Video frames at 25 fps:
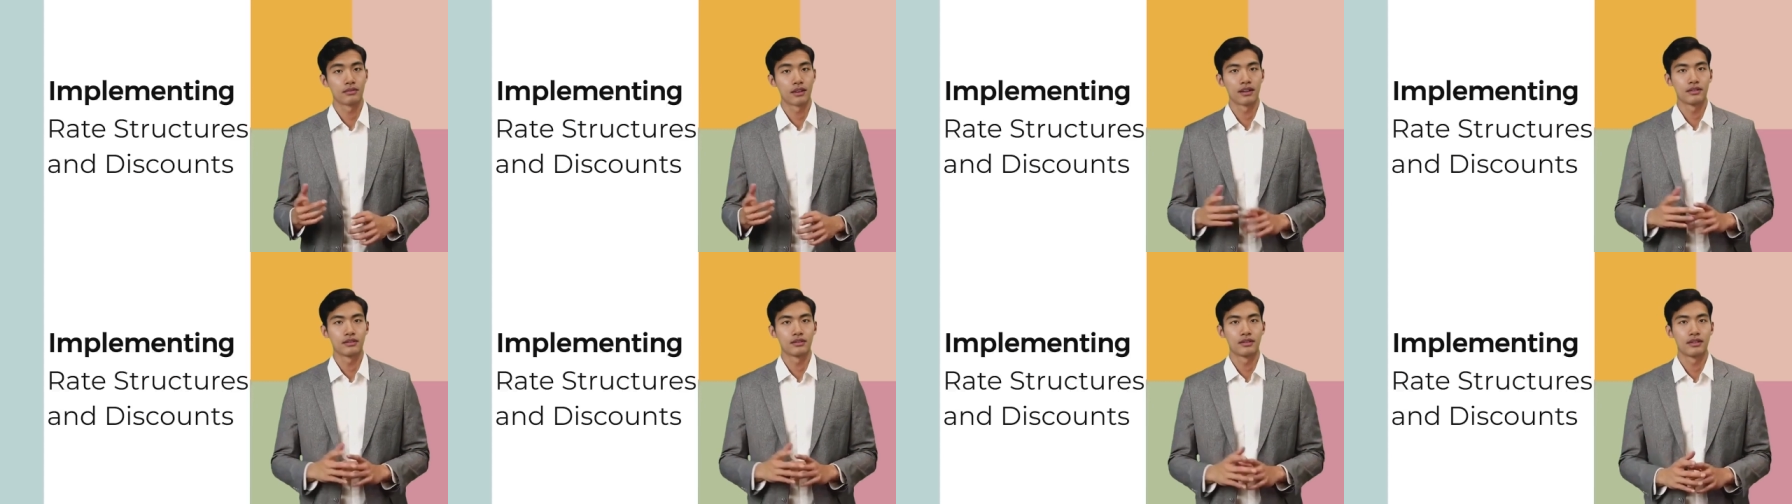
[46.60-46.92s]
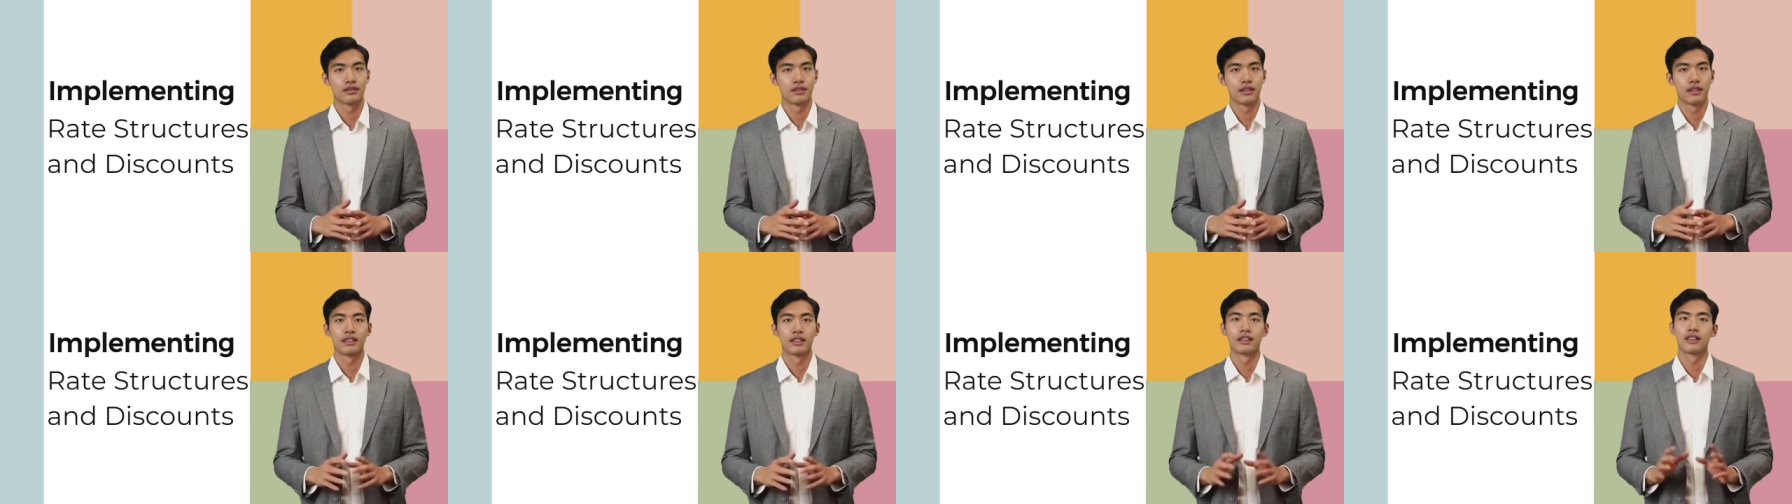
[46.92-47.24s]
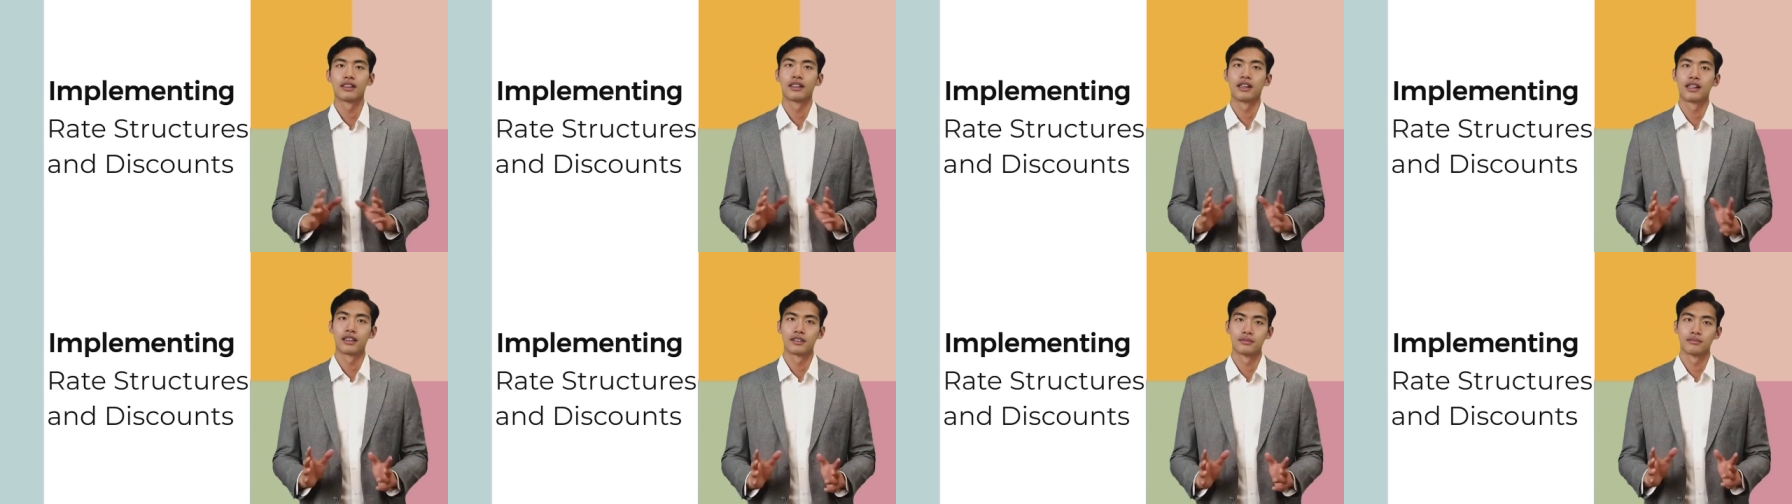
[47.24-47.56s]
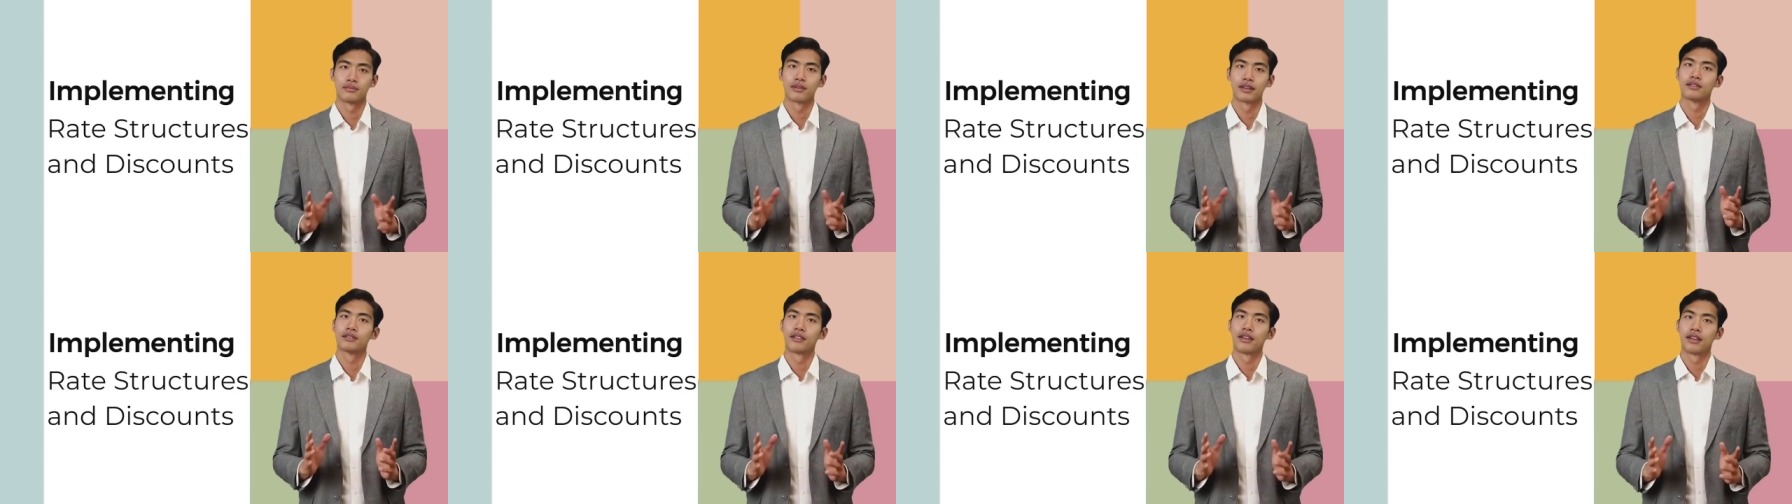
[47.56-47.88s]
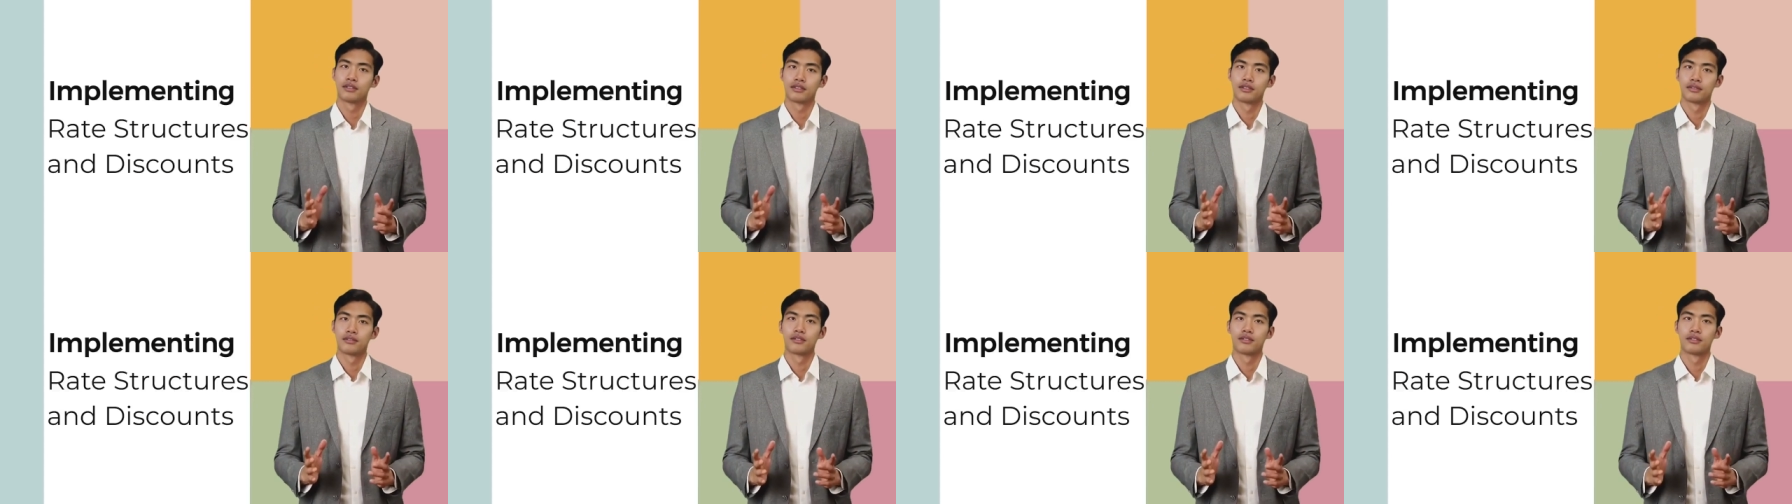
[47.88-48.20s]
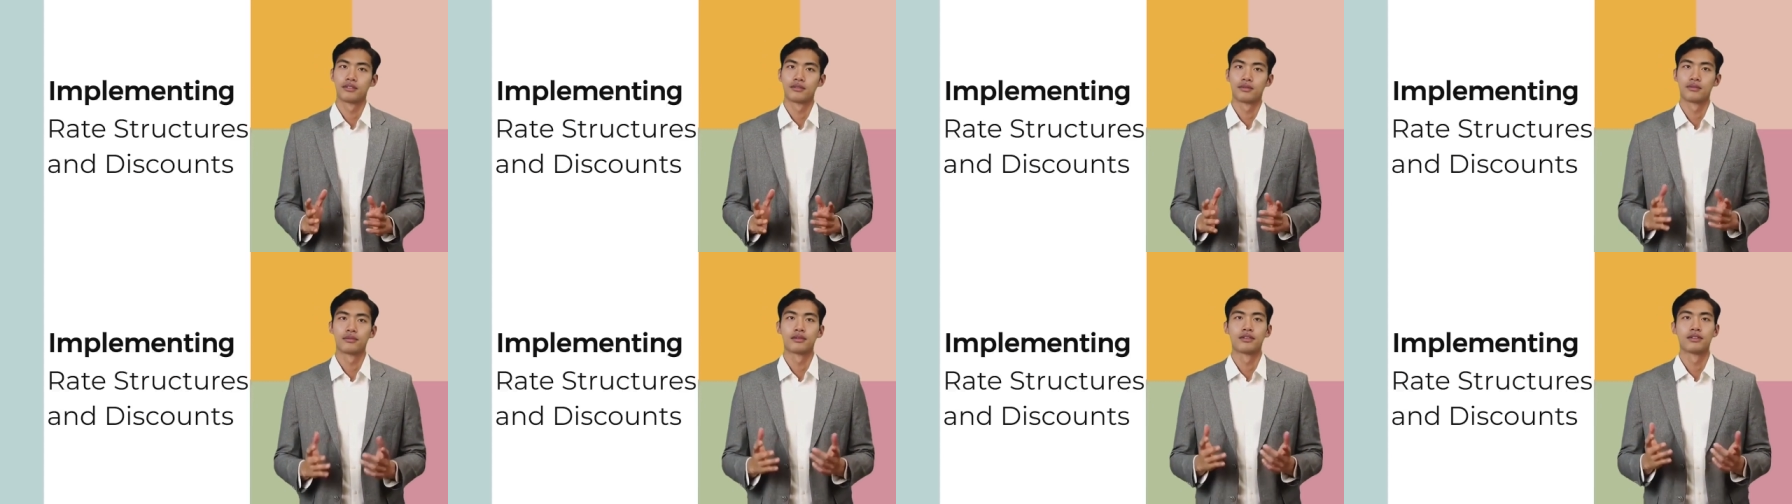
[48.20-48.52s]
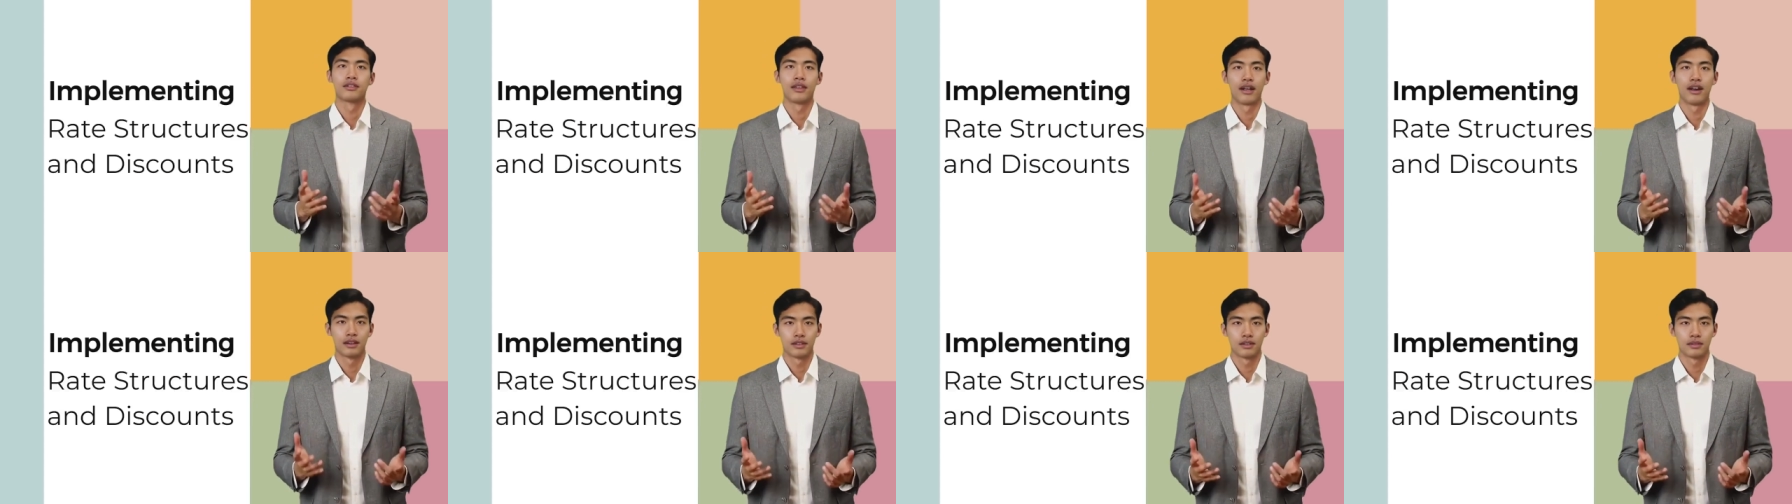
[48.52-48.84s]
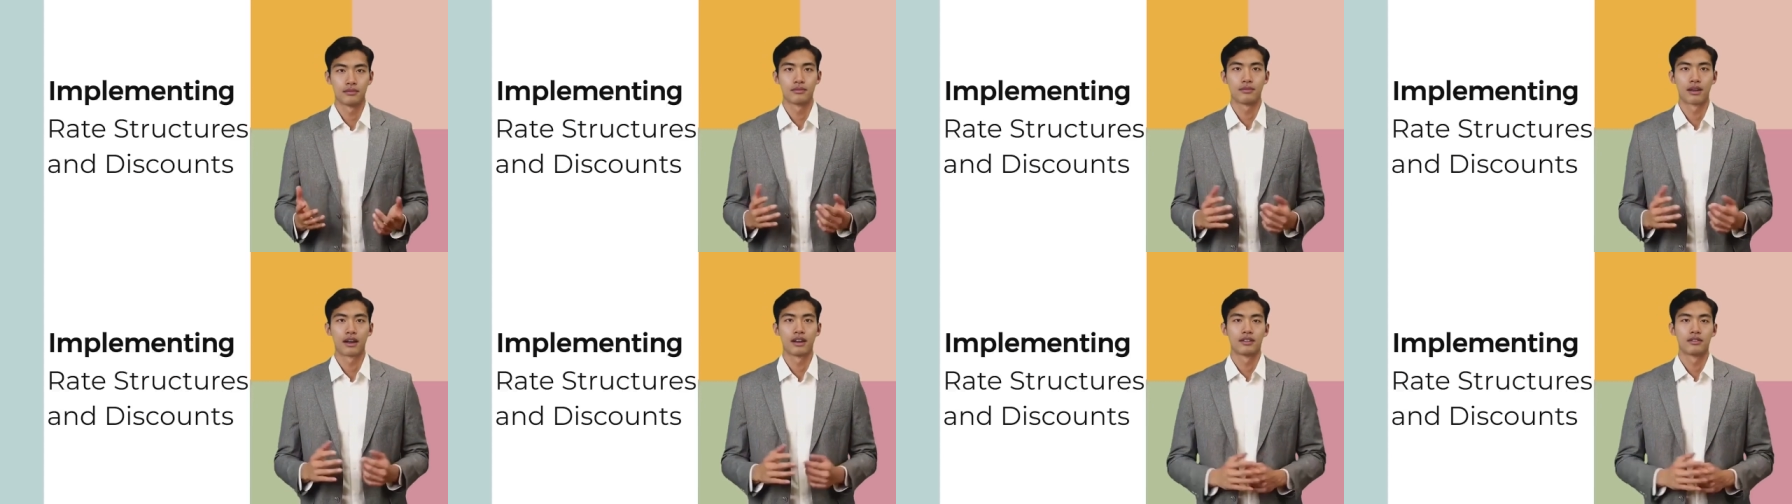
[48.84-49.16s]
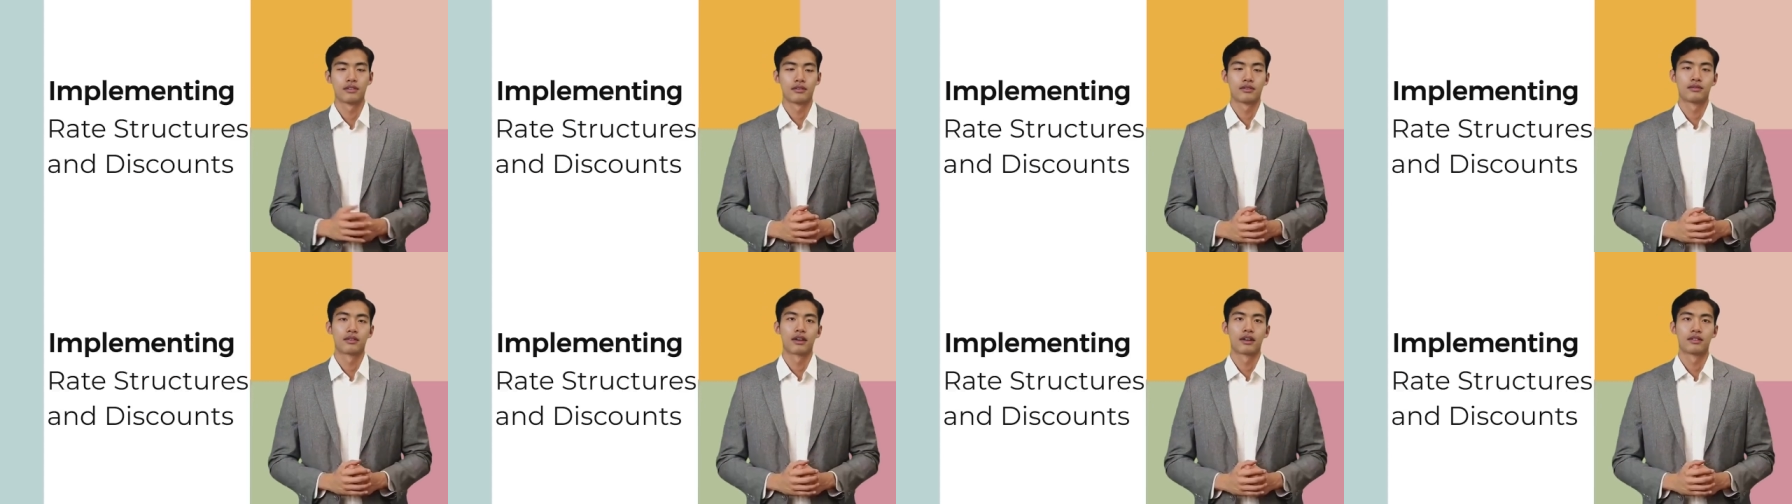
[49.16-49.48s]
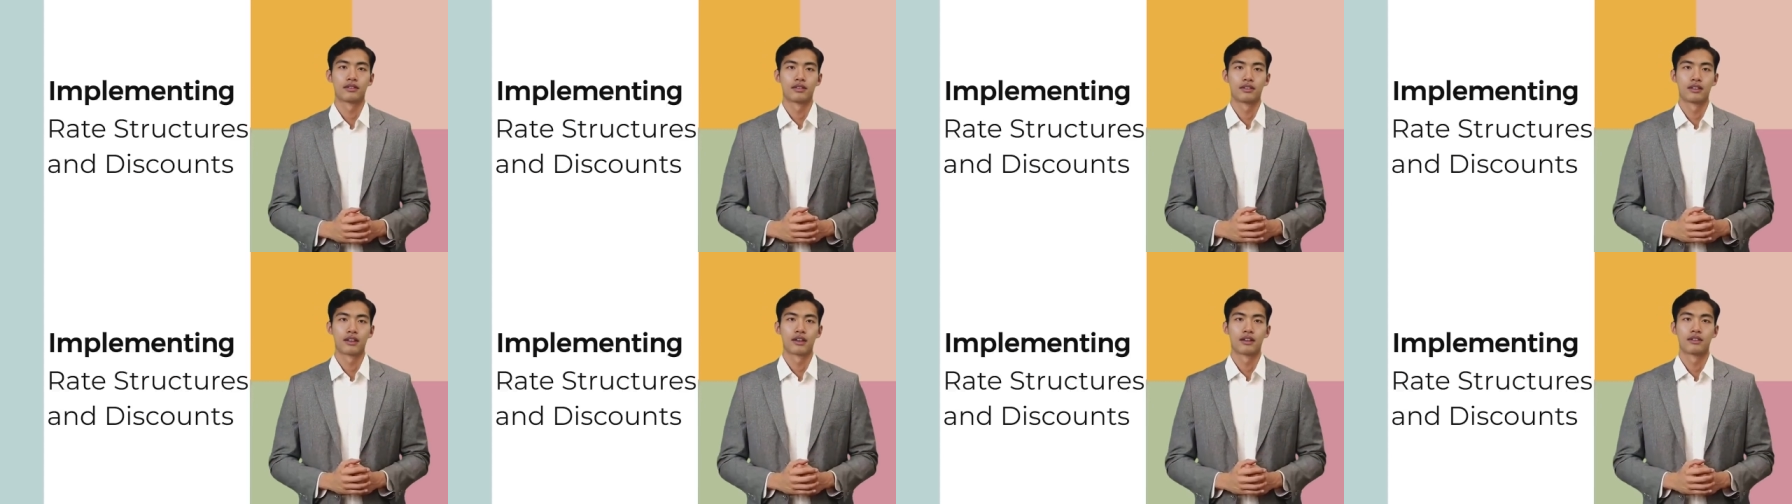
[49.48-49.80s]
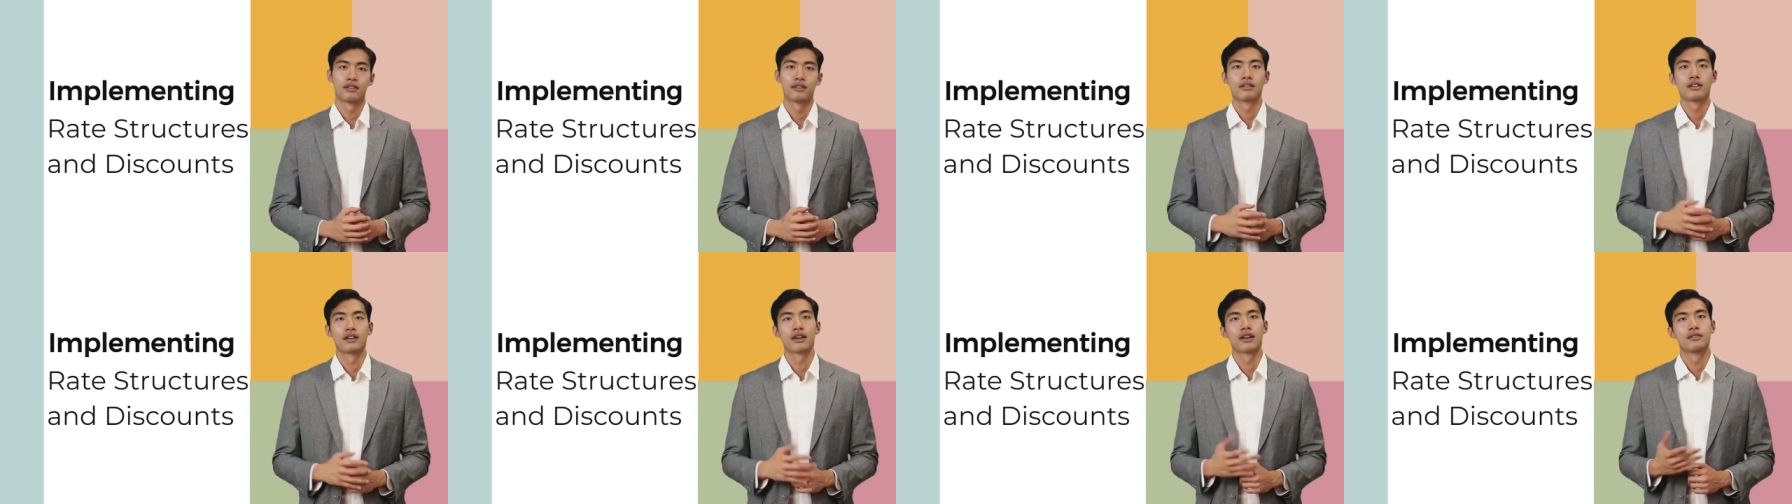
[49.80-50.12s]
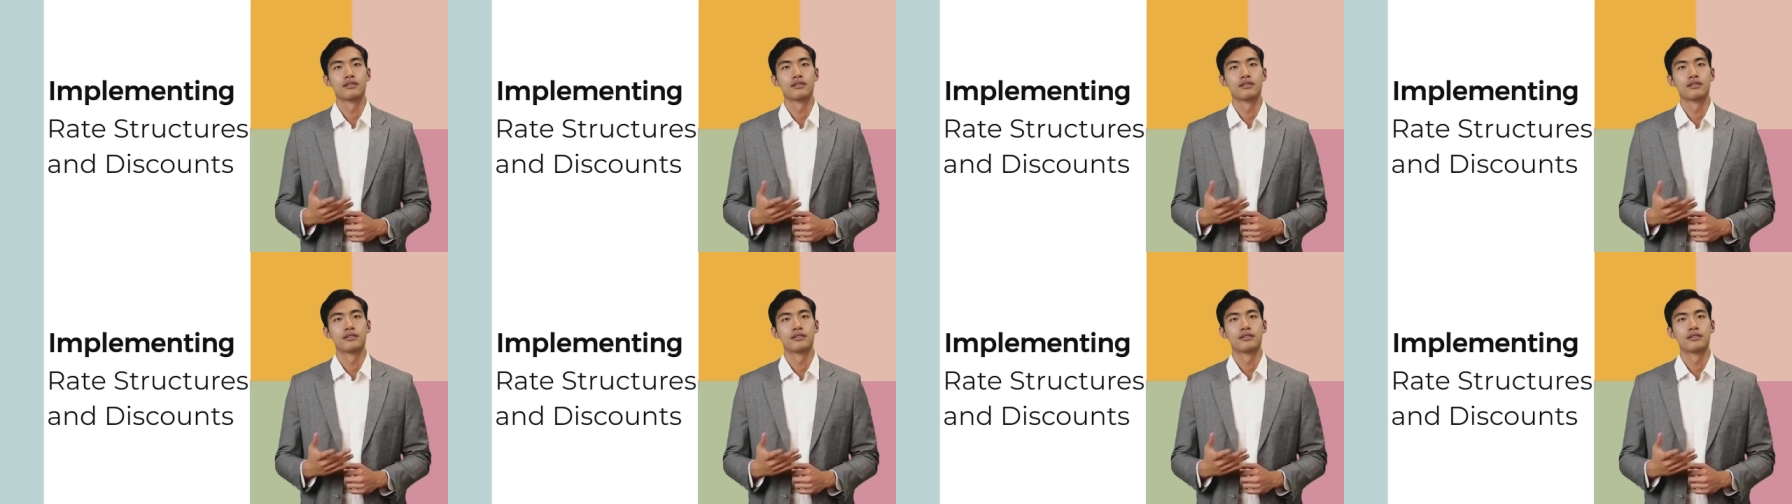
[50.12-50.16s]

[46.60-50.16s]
By setting clear expectations through a standard rate structure,